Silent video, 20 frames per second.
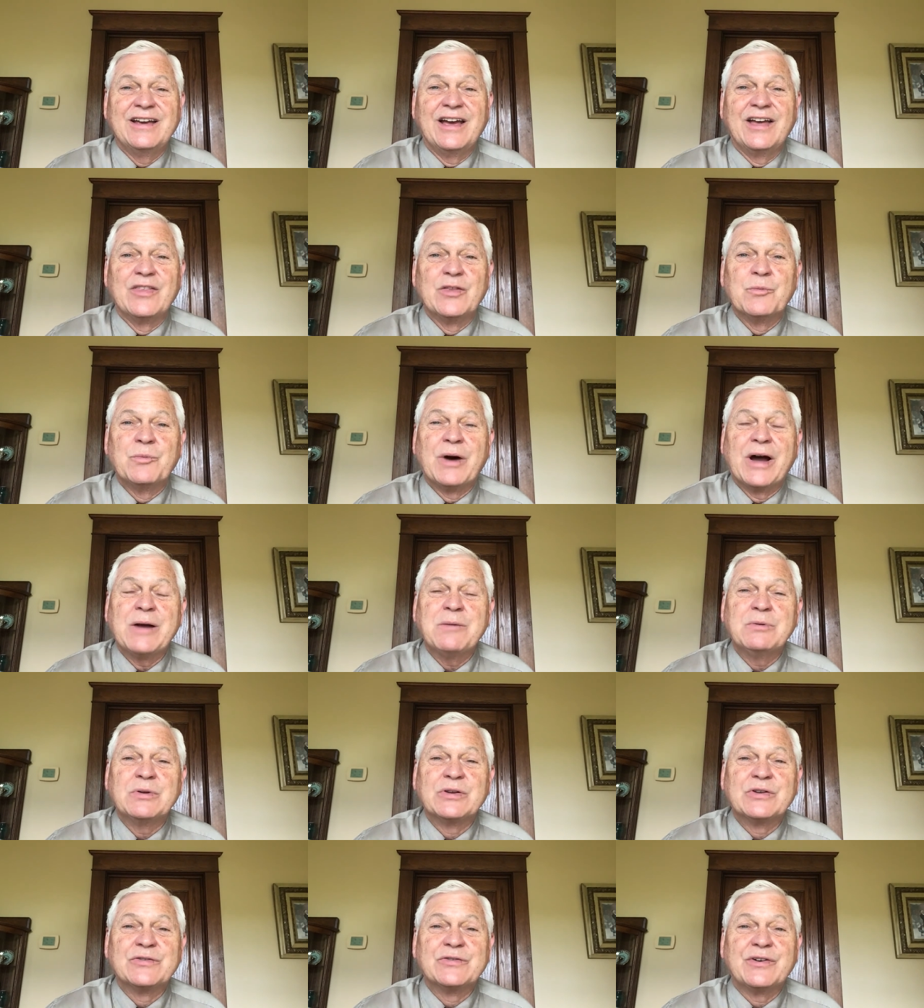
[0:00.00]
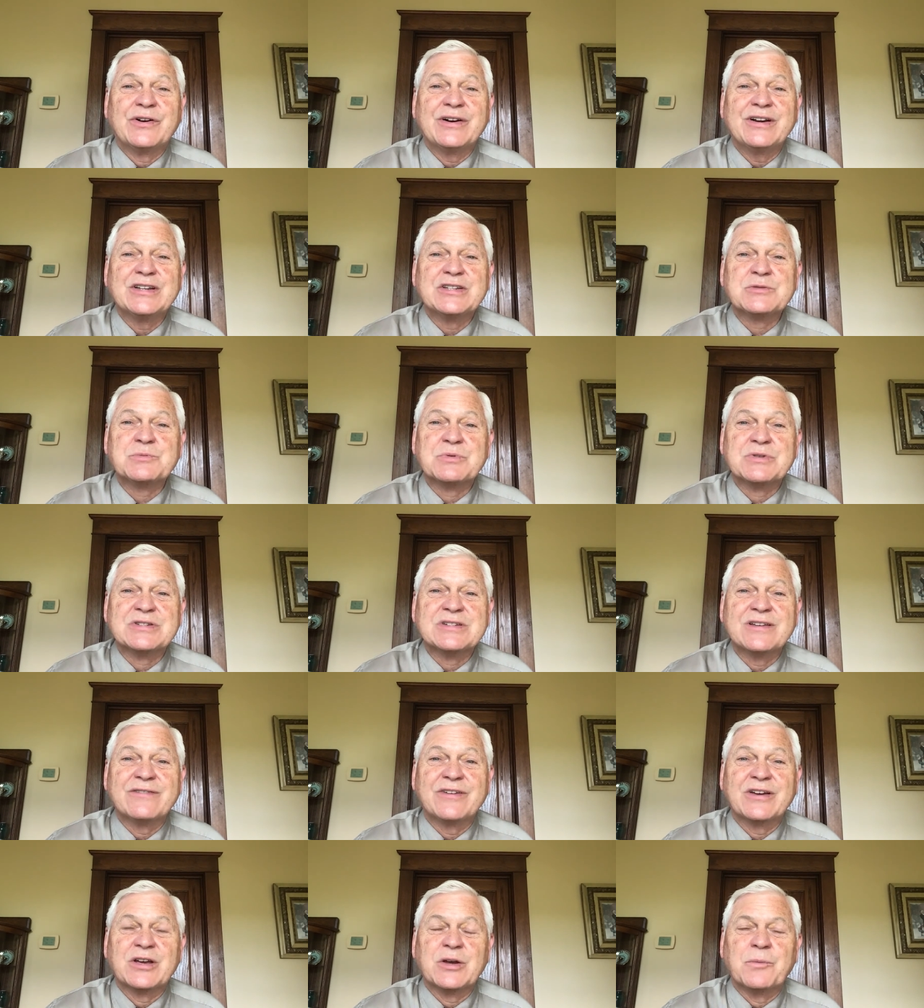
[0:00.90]
and the Bible is very
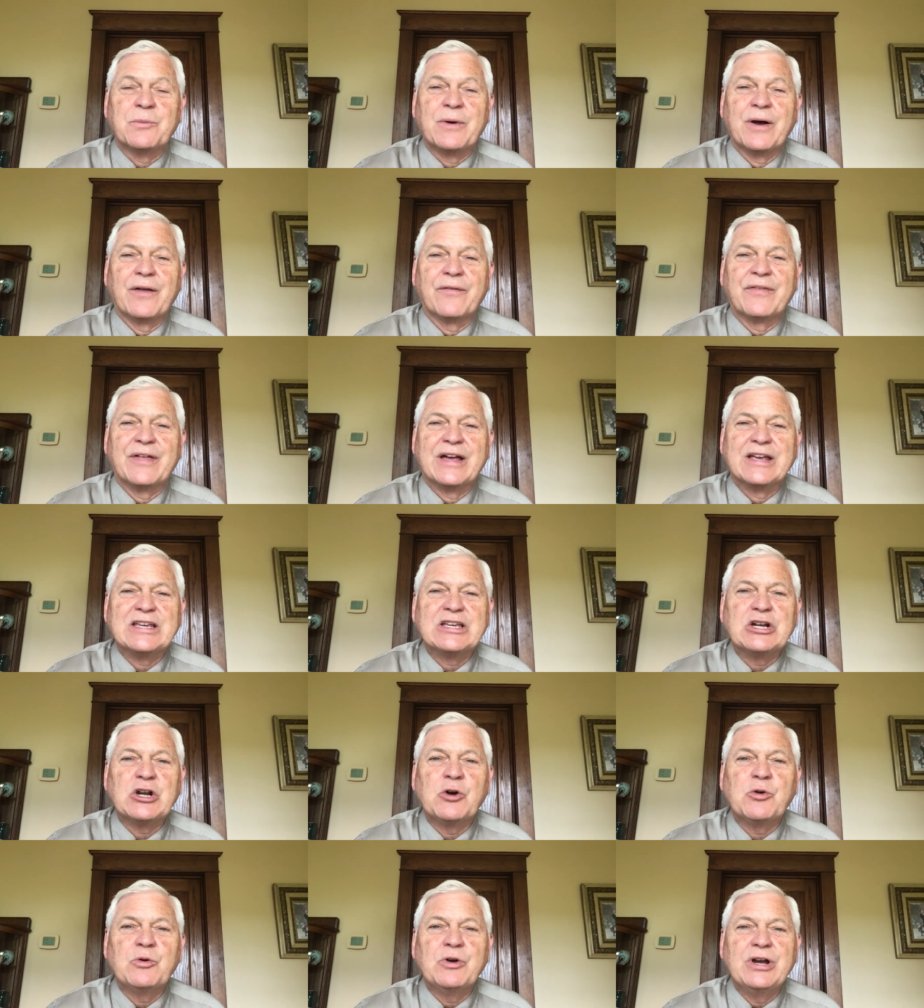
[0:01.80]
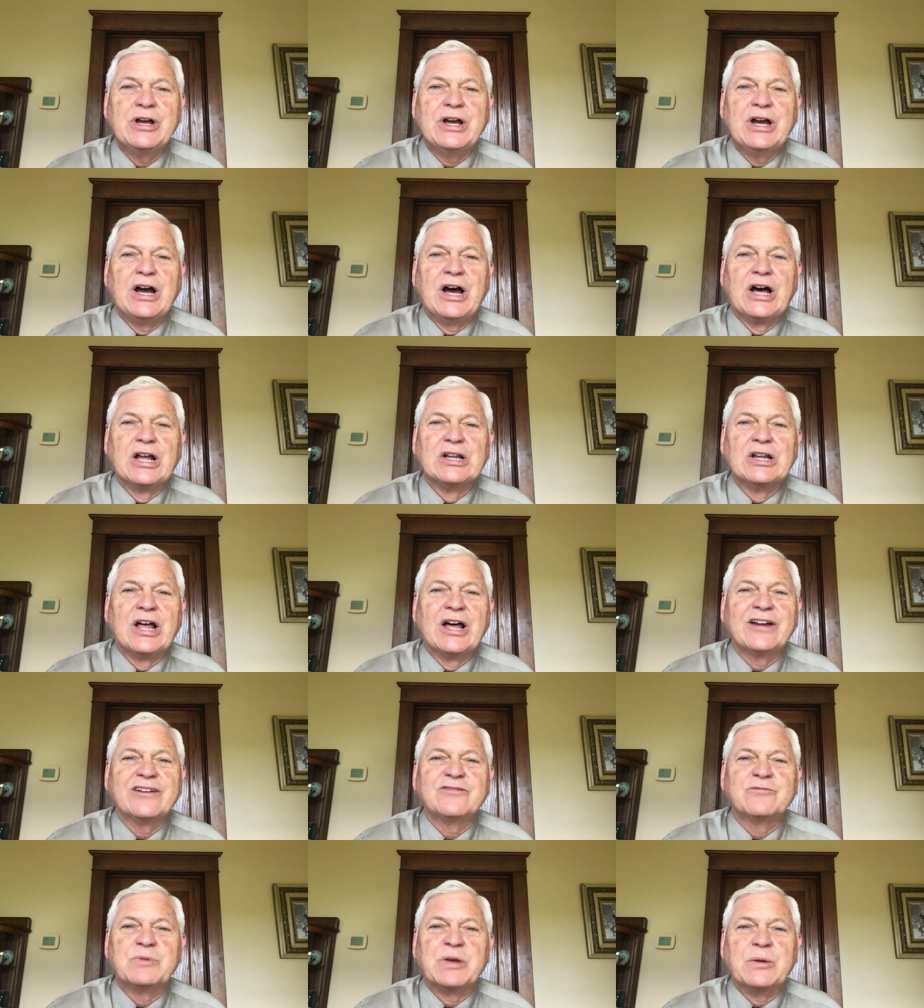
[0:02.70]
specific about that. You know, a
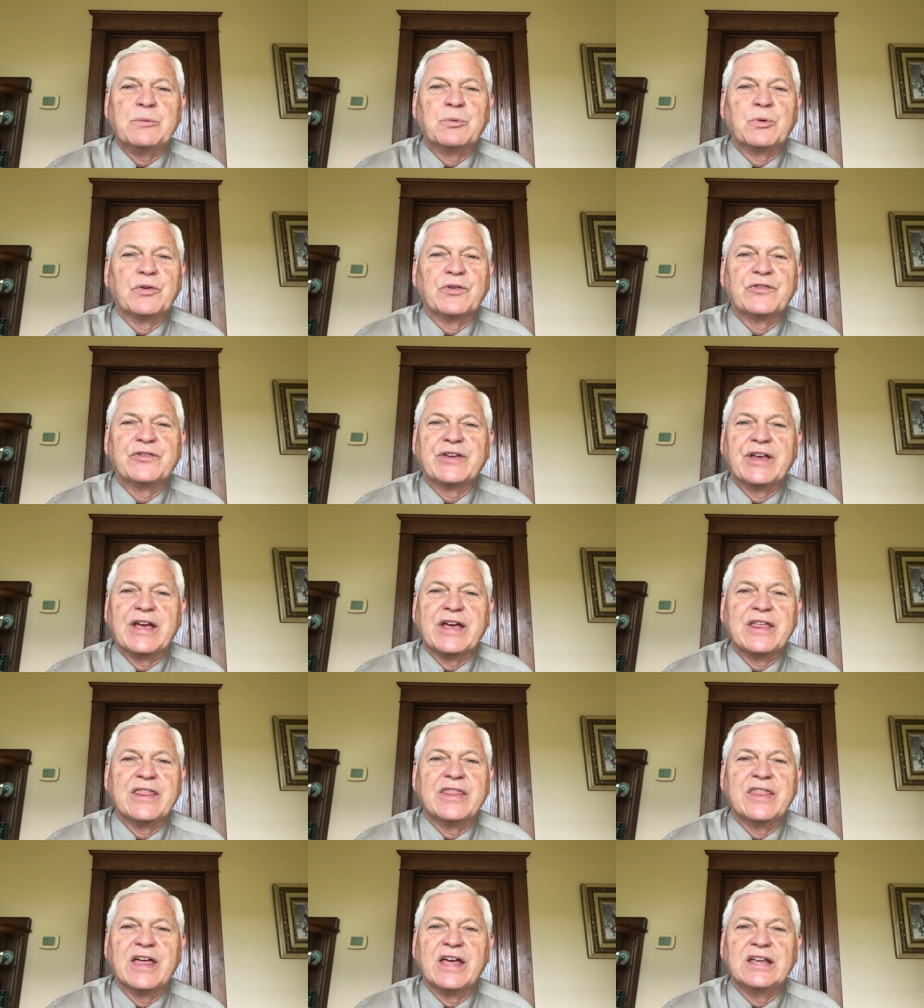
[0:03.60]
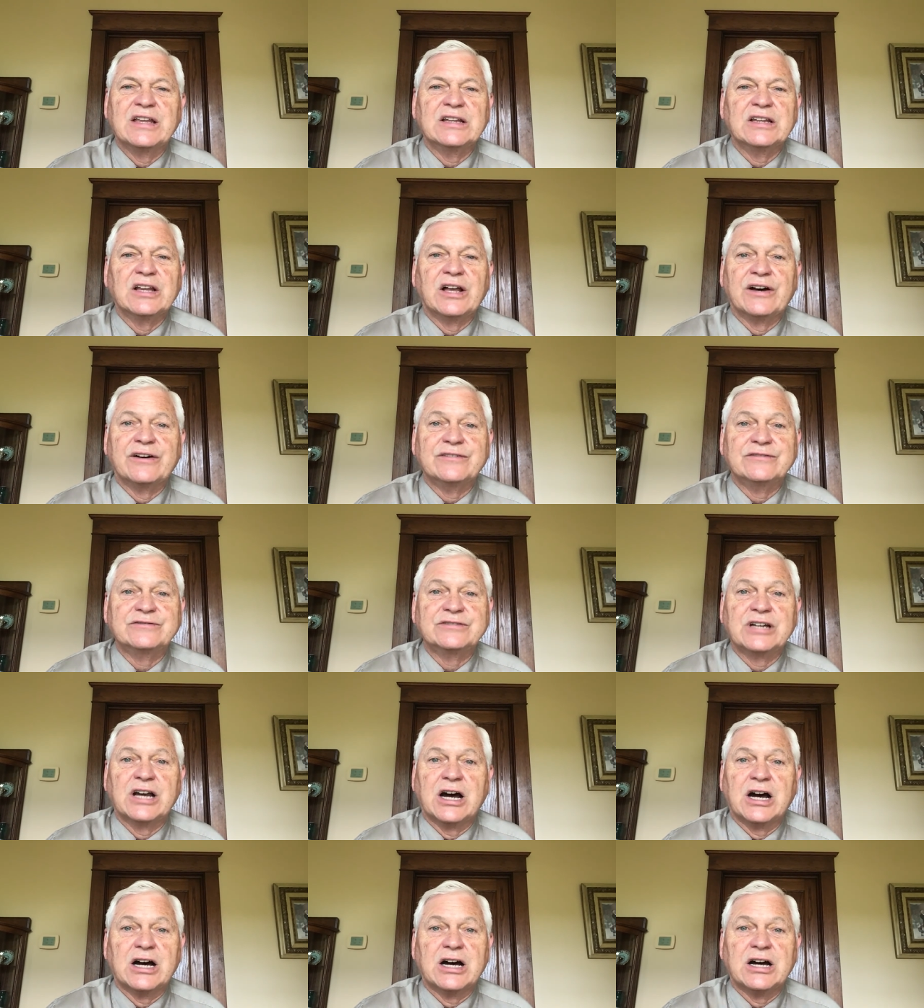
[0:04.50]
lot of people say they love
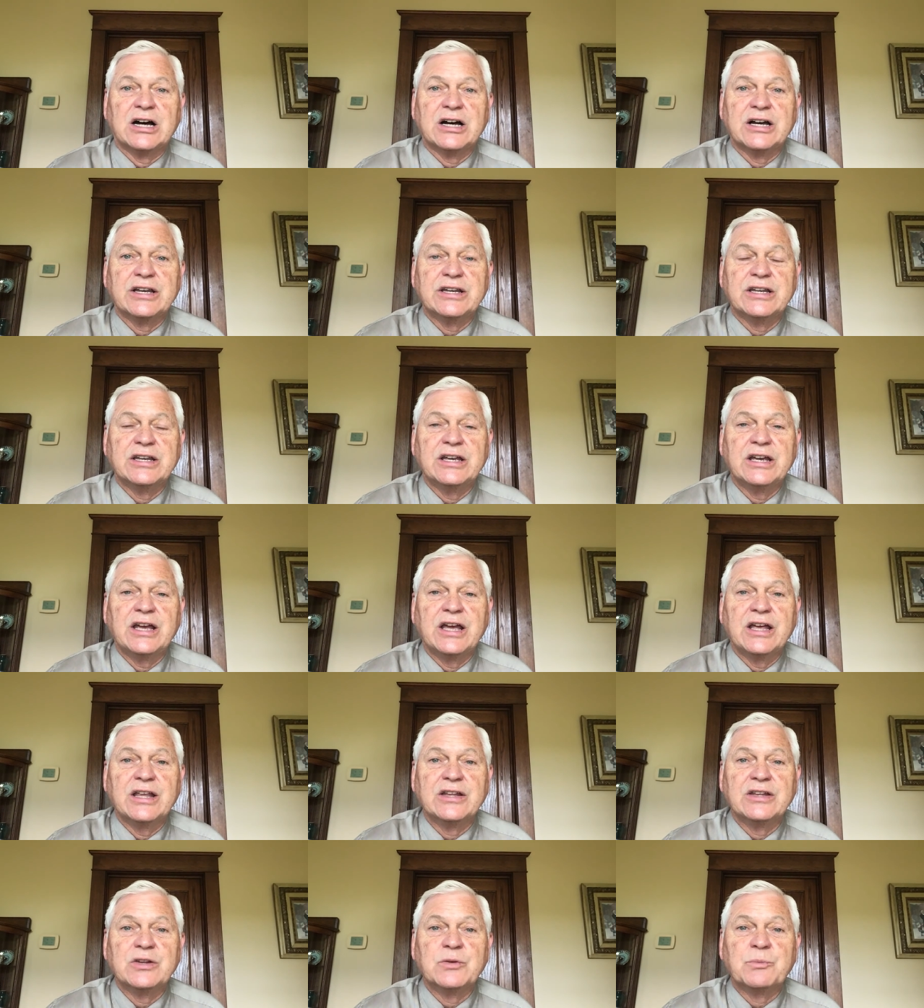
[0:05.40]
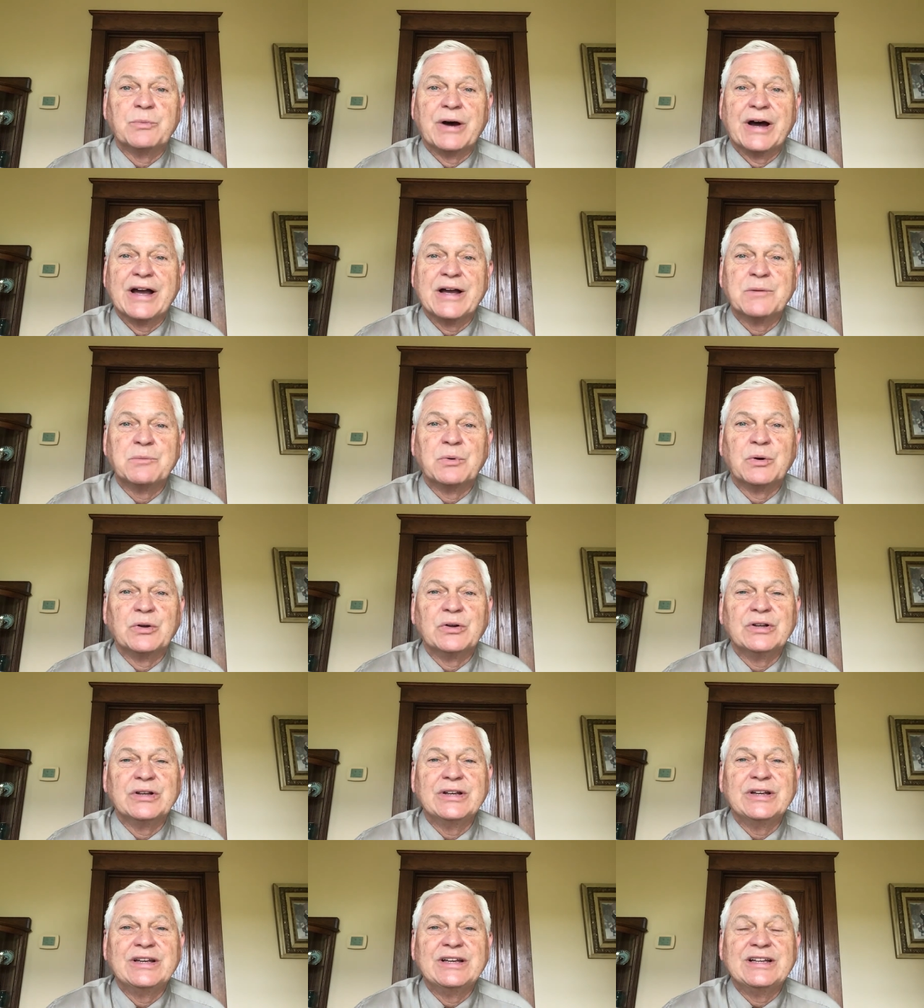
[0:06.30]
God, and the
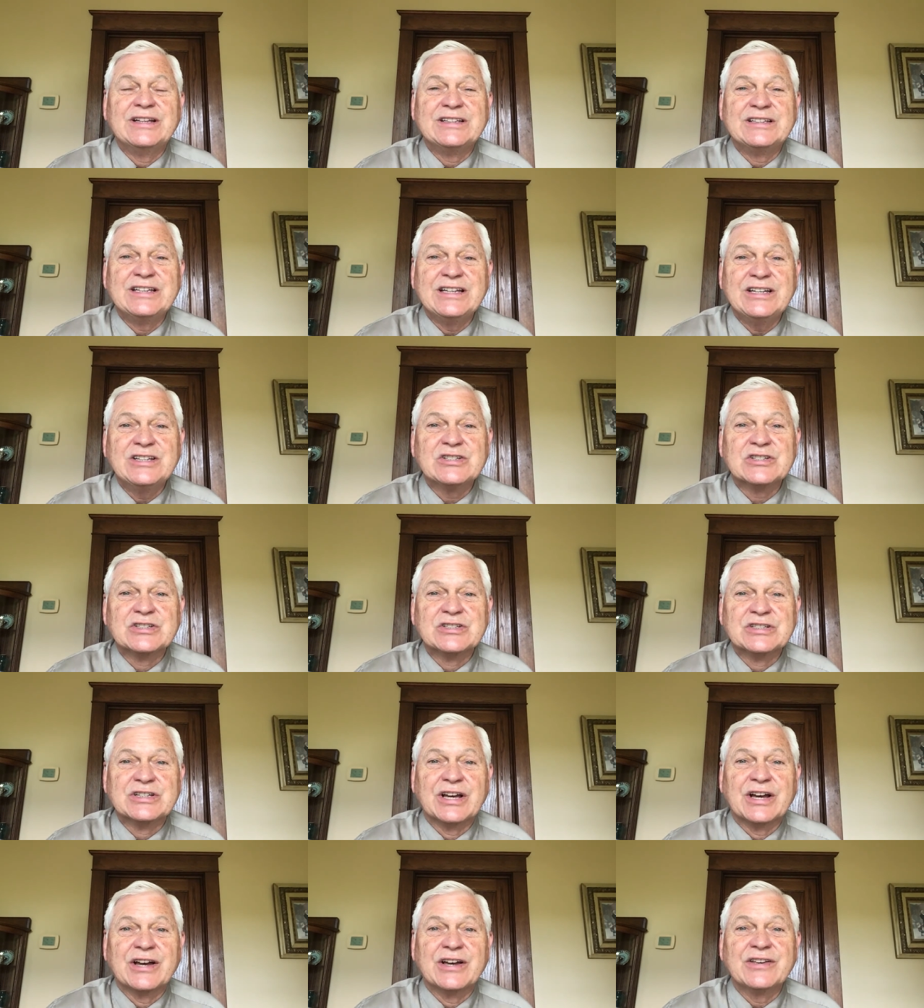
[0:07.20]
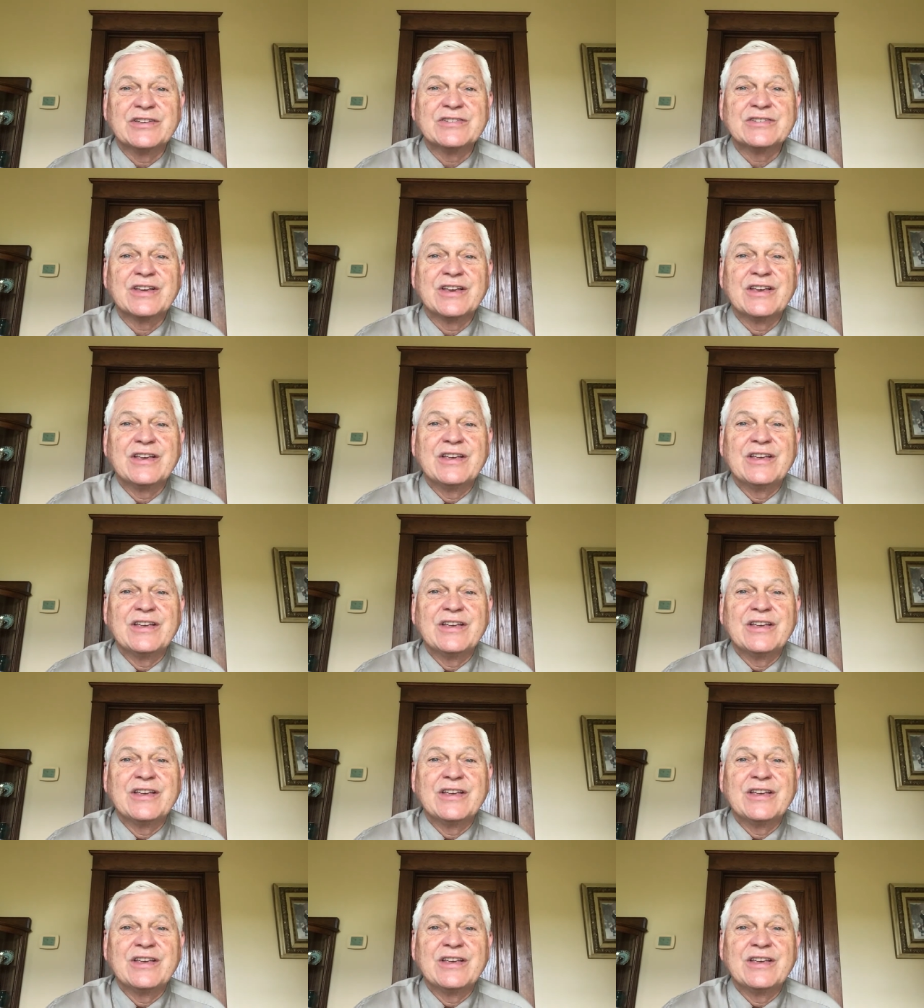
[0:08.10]
Bible teaches us